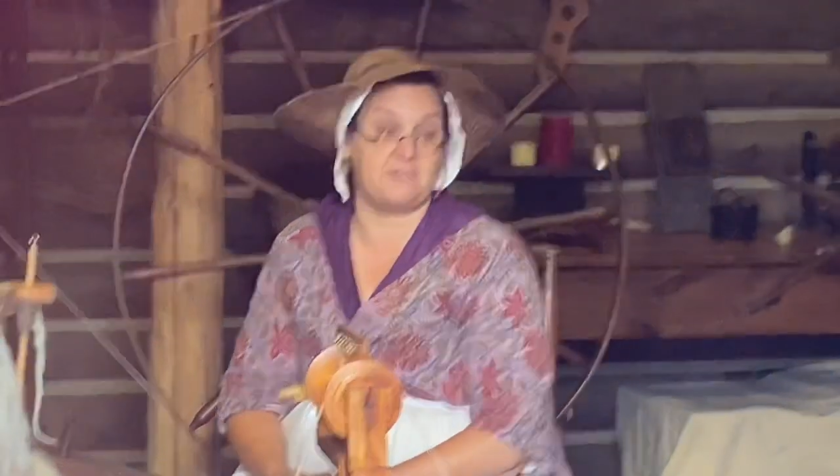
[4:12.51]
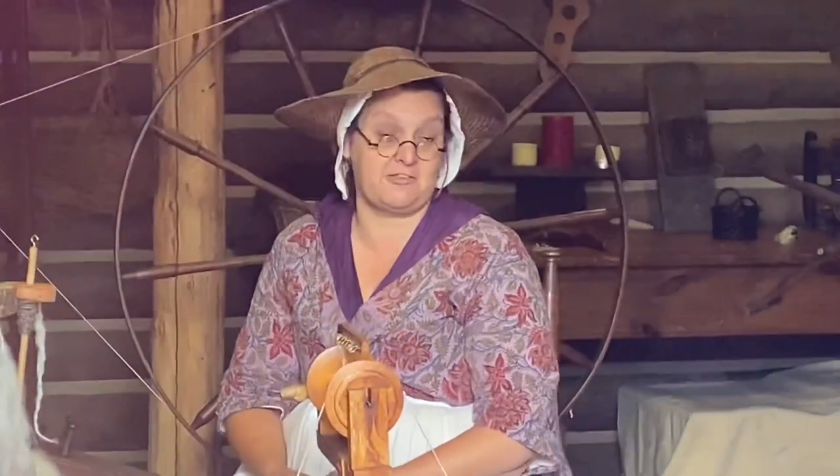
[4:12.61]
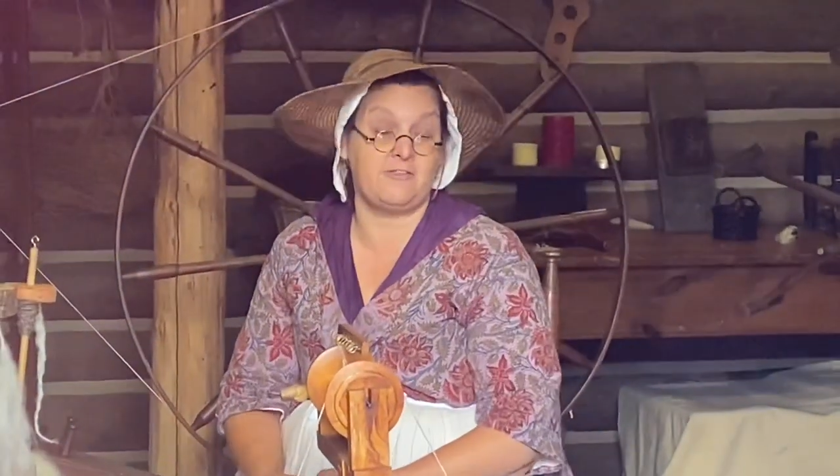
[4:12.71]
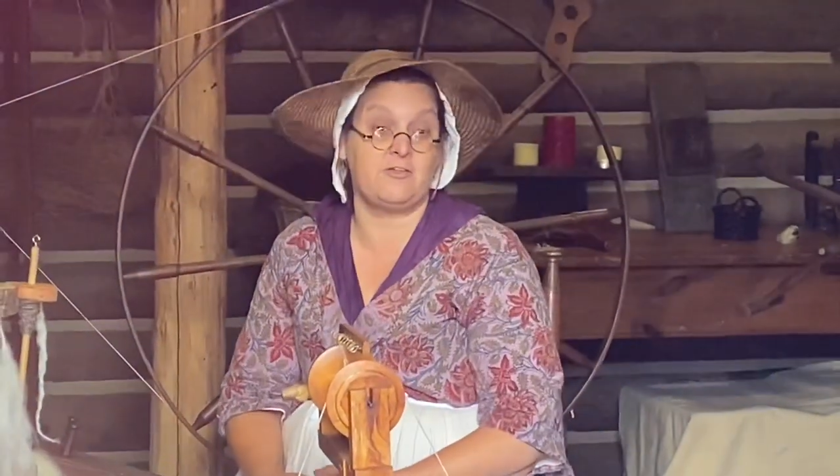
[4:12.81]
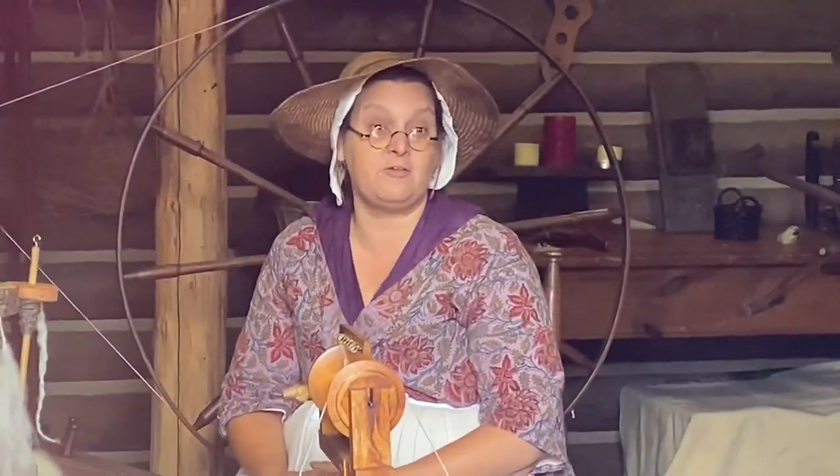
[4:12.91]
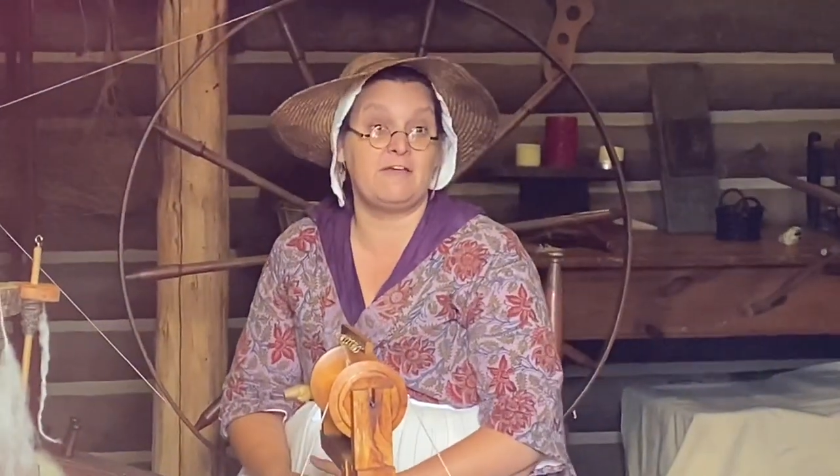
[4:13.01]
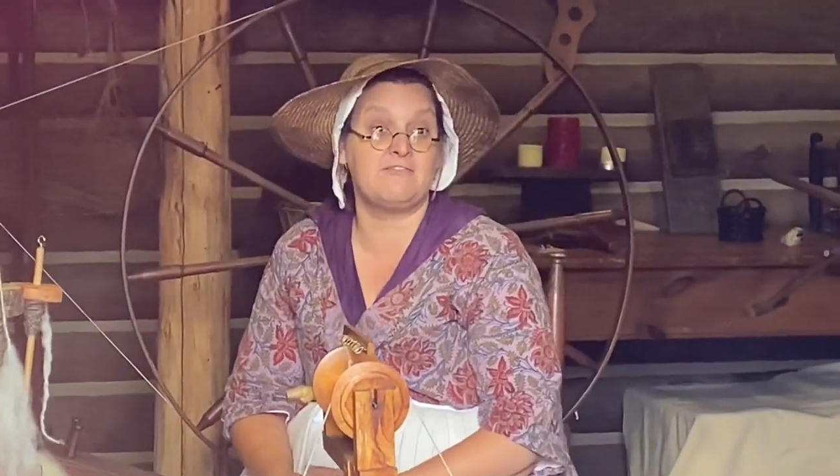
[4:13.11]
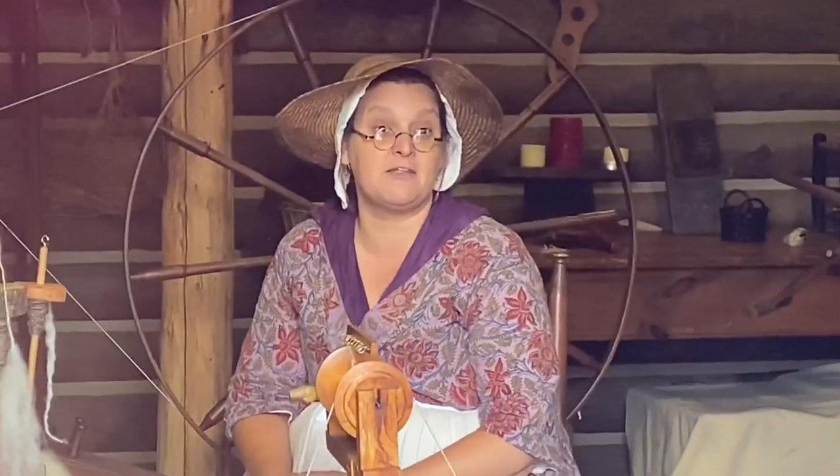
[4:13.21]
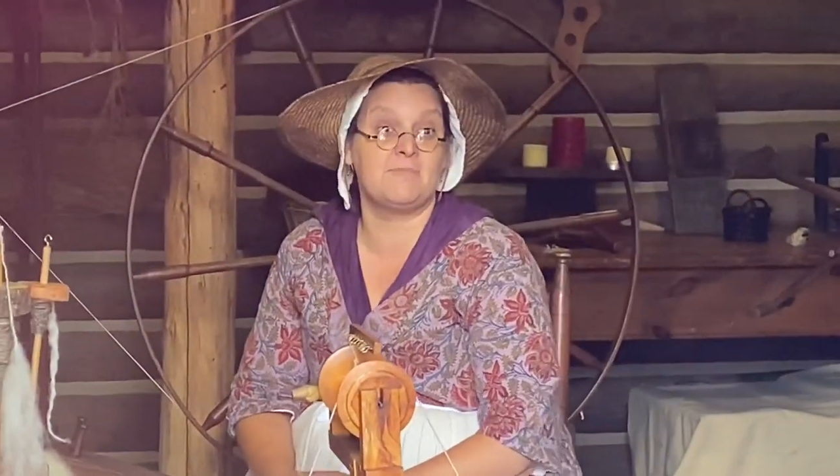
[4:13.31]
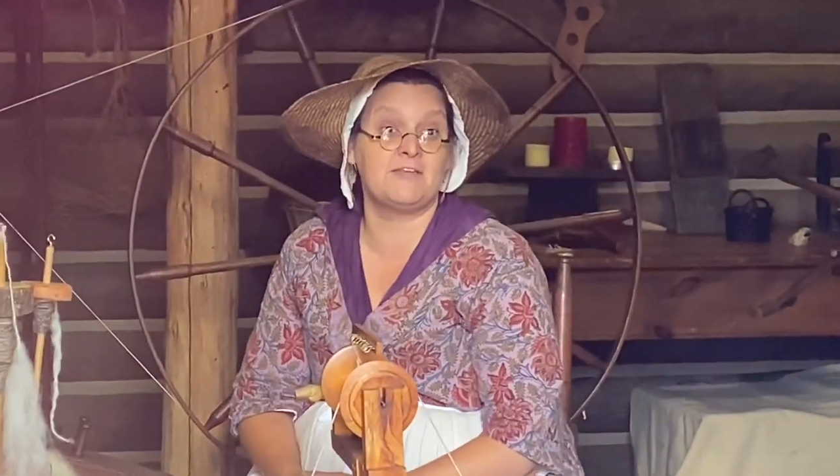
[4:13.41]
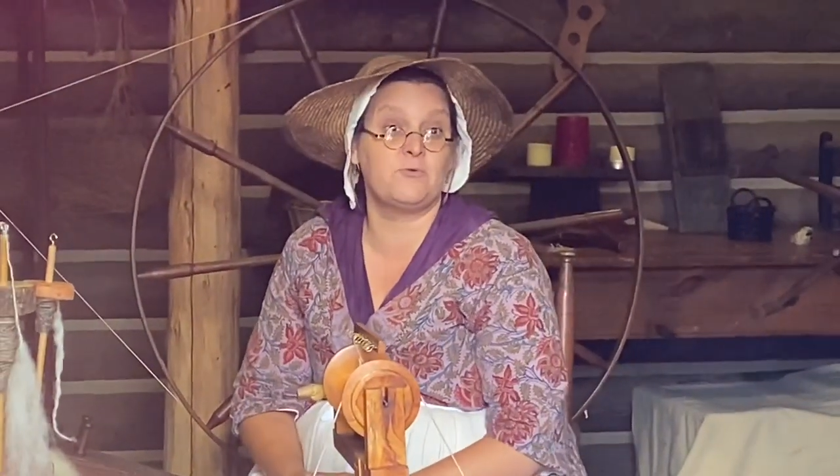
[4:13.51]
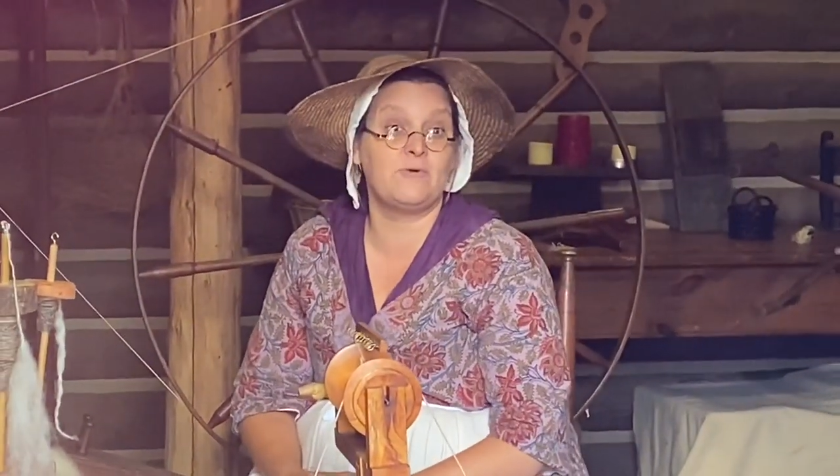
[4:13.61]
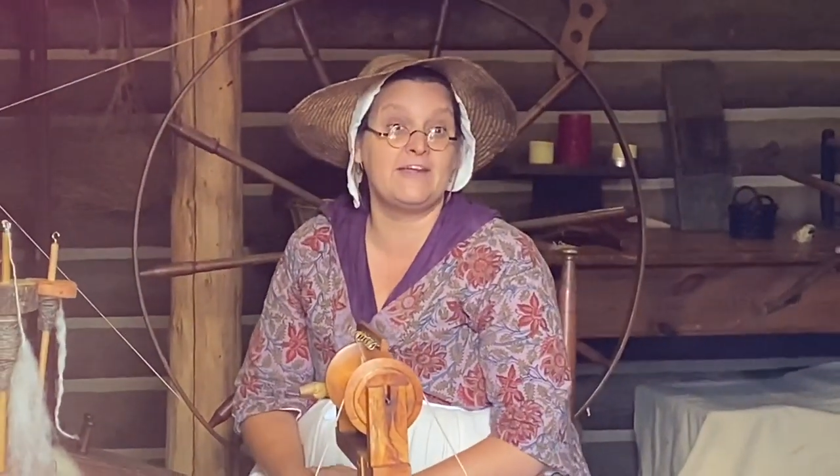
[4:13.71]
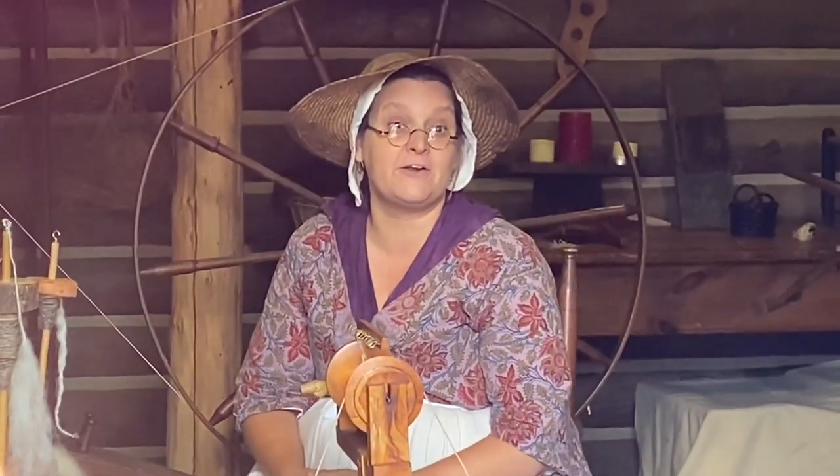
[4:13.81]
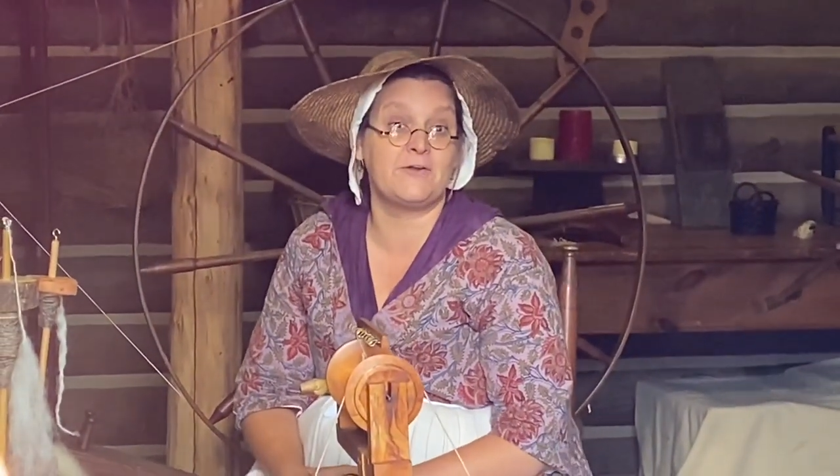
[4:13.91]
so that you have something to
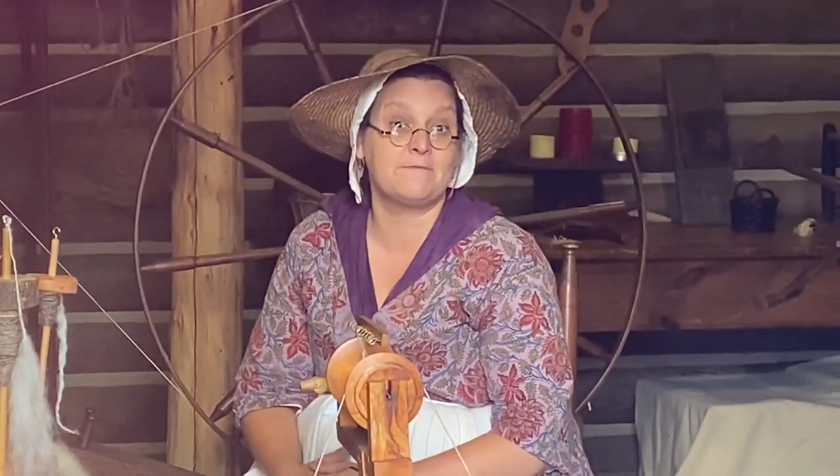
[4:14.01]
wear.